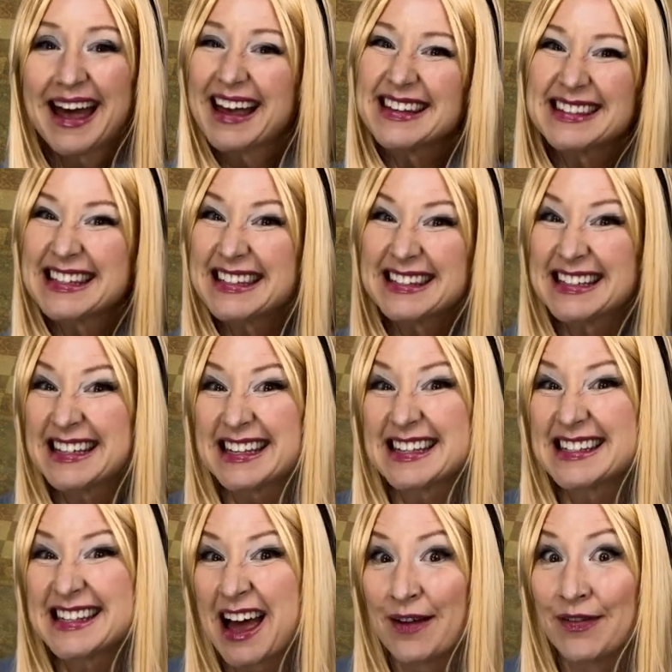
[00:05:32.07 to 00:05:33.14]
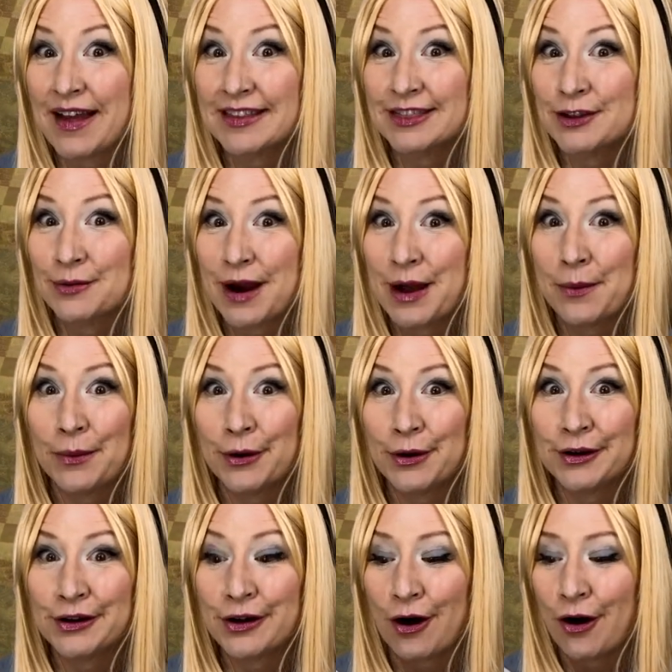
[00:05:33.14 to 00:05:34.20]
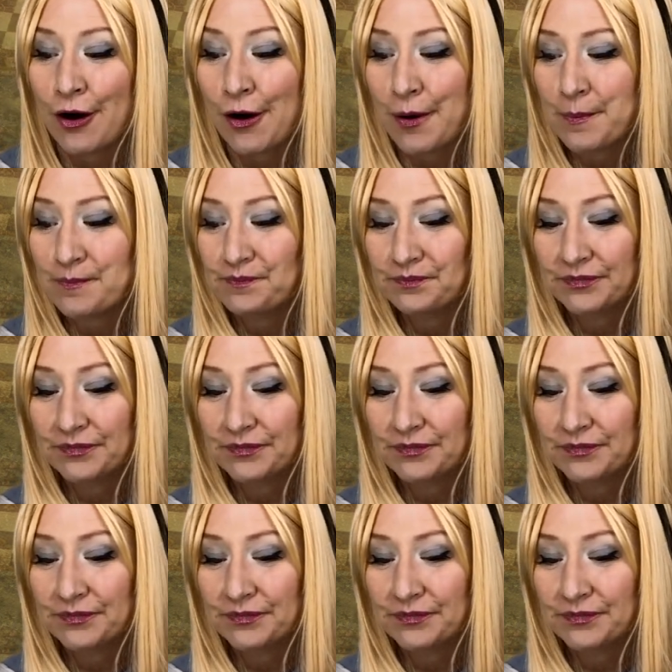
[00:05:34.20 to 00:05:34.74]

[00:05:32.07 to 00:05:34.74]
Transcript: as this didn't sound like the right word at all.